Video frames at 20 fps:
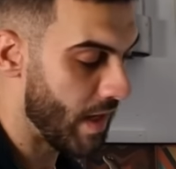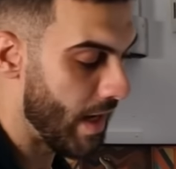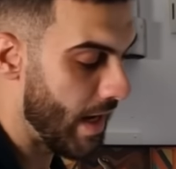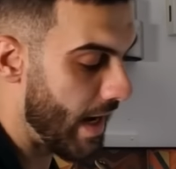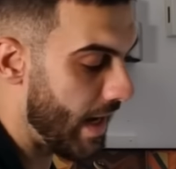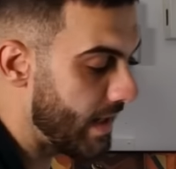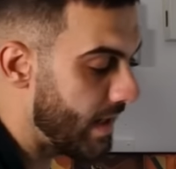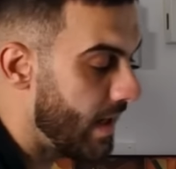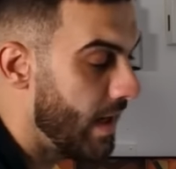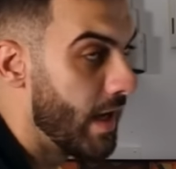
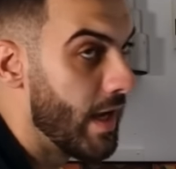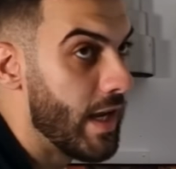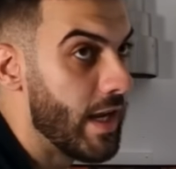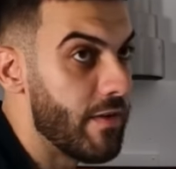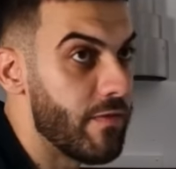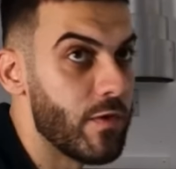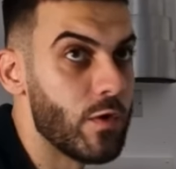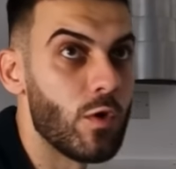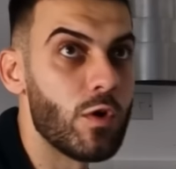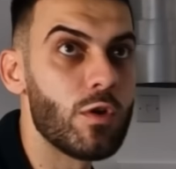And
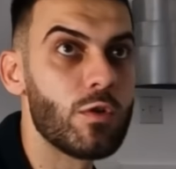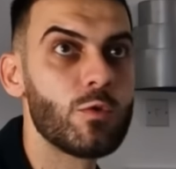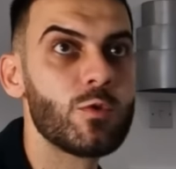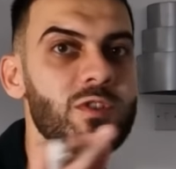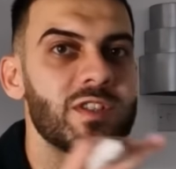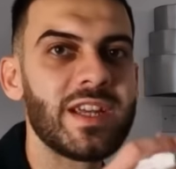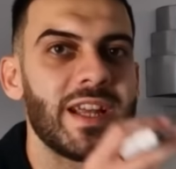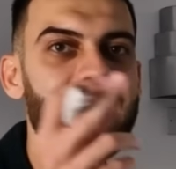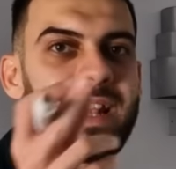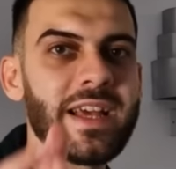if you're
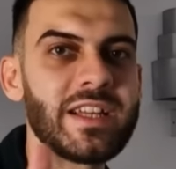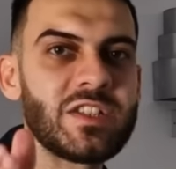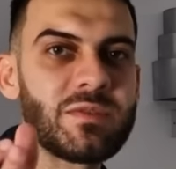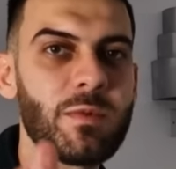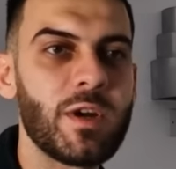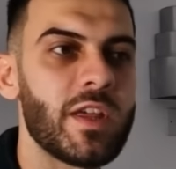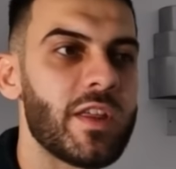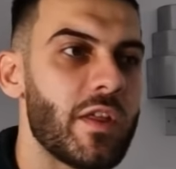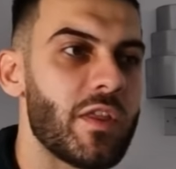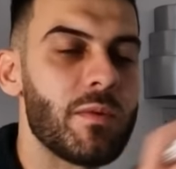losing less
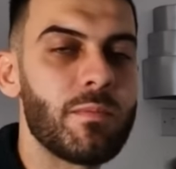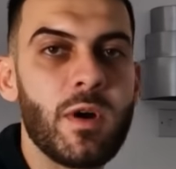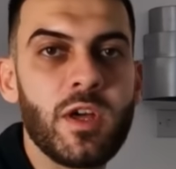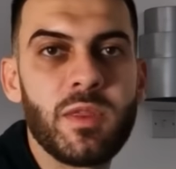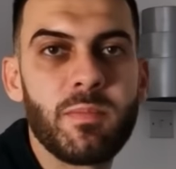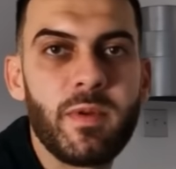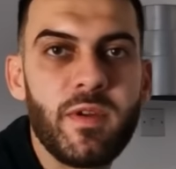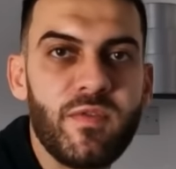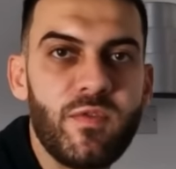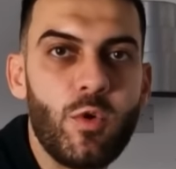money than the
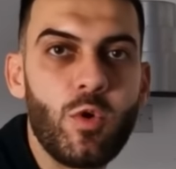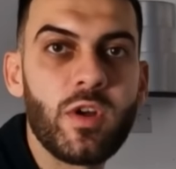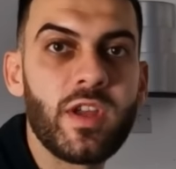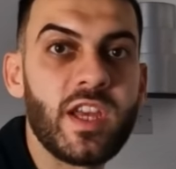month before,